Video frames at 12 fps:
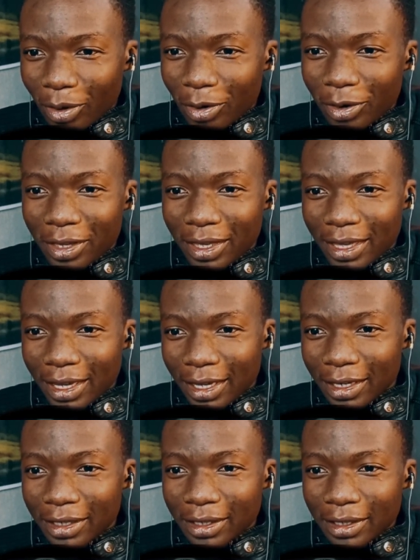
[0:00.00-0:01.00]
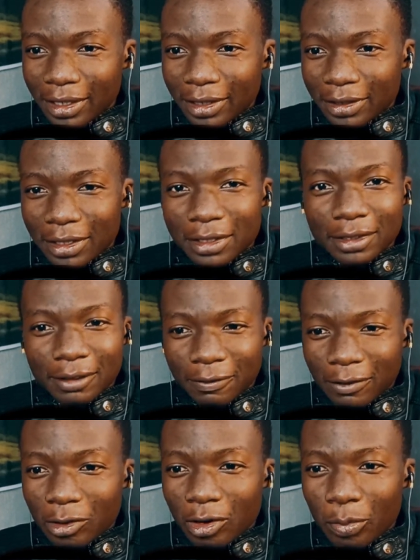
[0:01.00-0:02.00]
Oh yeah, that's the
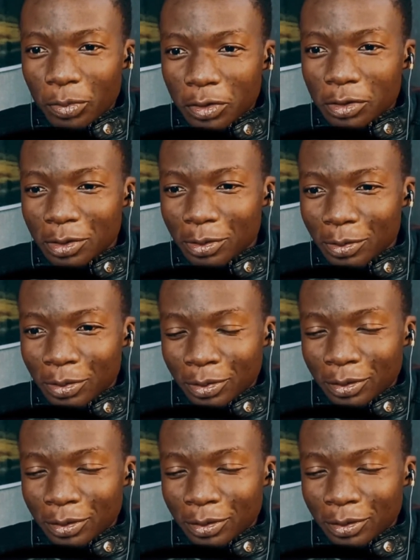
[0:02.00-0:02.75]
figure I'm used to.